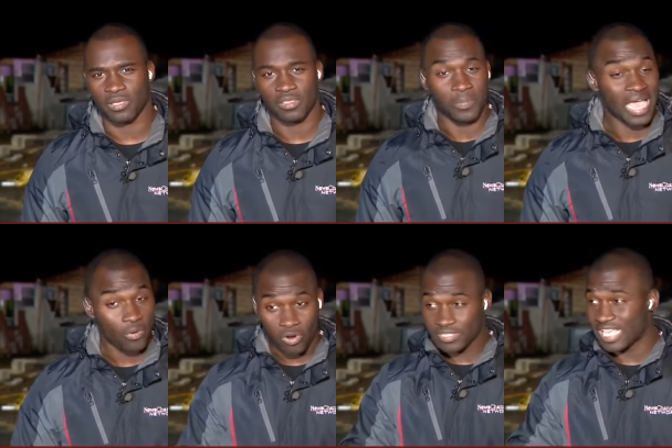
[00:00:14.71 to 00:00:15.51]
The
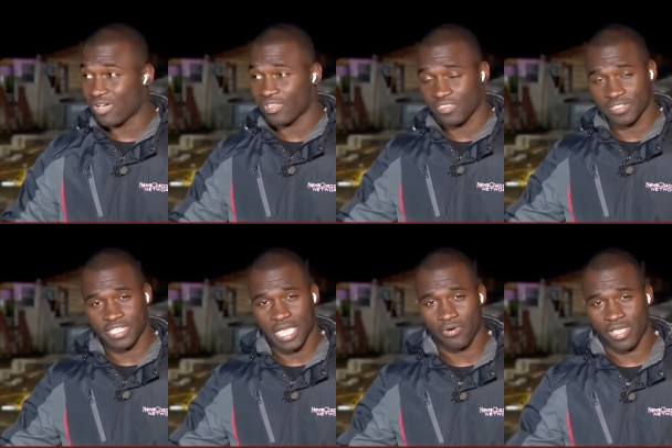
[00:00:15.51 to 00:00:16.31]
power is out in this
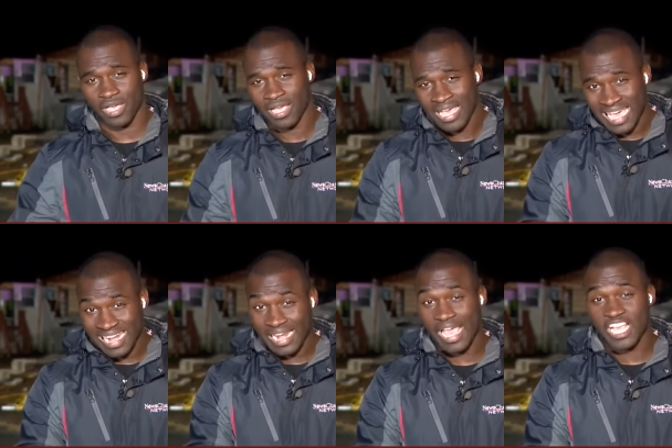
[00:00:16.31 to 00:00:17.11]
area, and
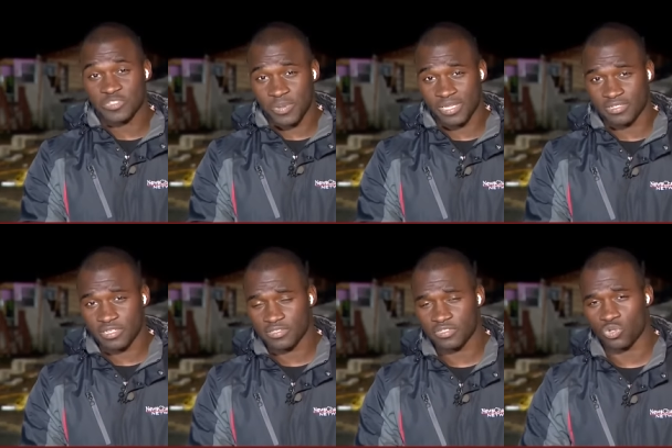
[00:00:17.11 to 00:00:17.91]
it has been
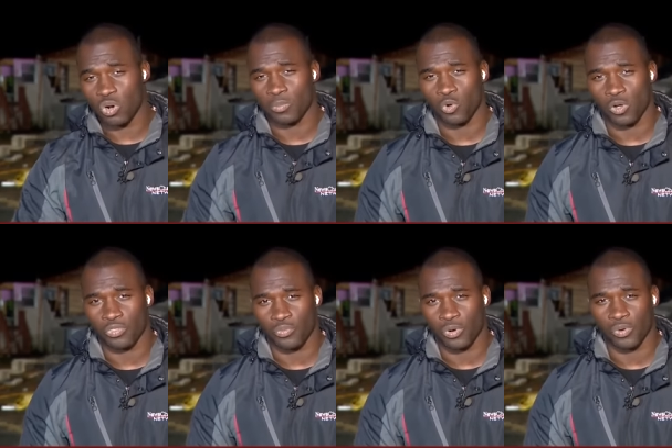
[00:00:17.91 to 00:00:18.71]
since the storm rode
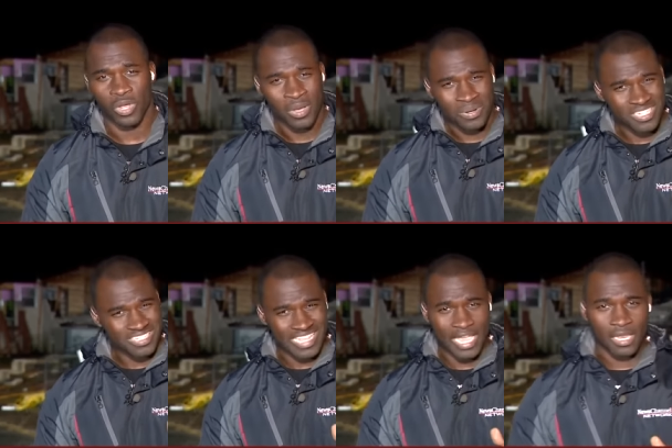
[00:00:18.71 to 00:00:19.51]
through. But just
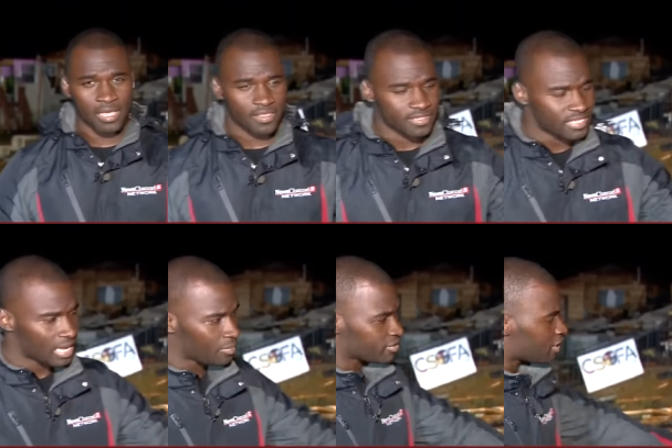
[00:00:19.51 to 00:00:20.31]
take a look at this damage